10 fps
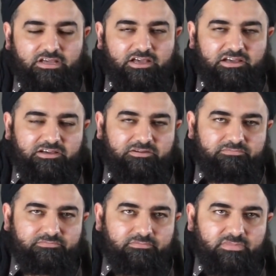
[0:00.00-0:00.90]

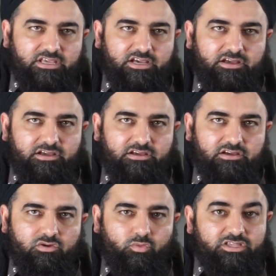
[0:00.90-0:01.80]
um,
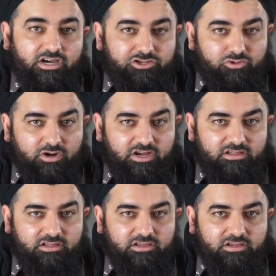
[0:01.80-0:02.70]
uh, with Ashura,
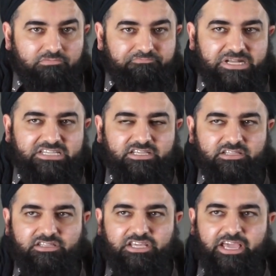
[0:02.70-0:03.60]
but
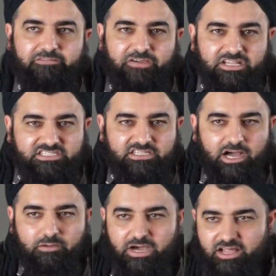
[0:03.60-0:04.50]
the events,
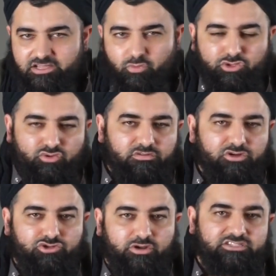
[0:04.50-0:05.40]
amal that we do of
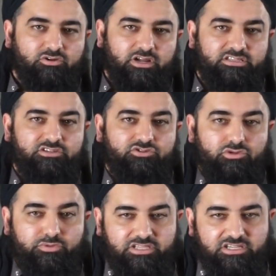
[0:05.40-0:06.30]
Ashura has got nothing to
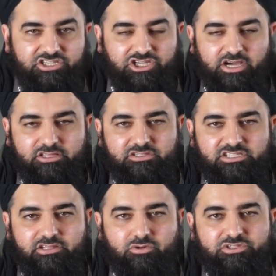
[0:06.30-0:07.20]
do with the Shahadat
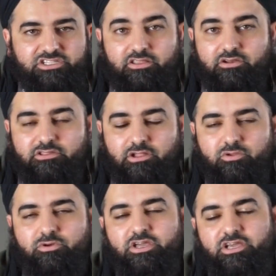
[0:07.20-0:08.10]
Sayyidina Hussain
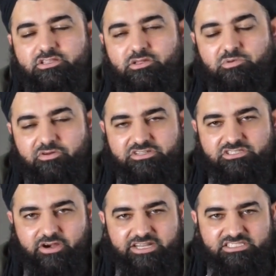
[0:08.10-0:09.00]
radiallahu the
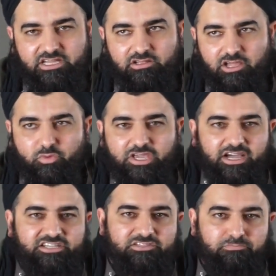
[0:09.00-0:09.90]
Prophet's grandson. Like we
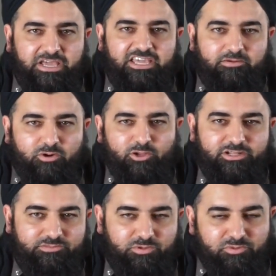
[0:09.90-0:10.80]
can't just make up
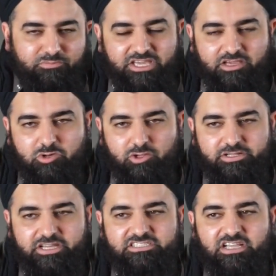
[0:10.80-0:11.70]
holidays. People make up
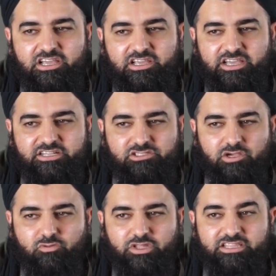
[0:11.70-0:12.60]
holidays and
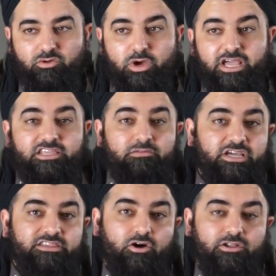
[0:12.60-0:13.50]
so forth. And the way they
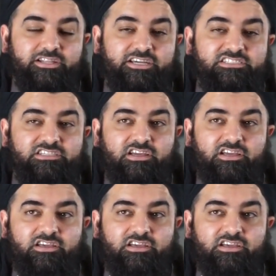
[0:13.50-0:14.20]
make the holidays,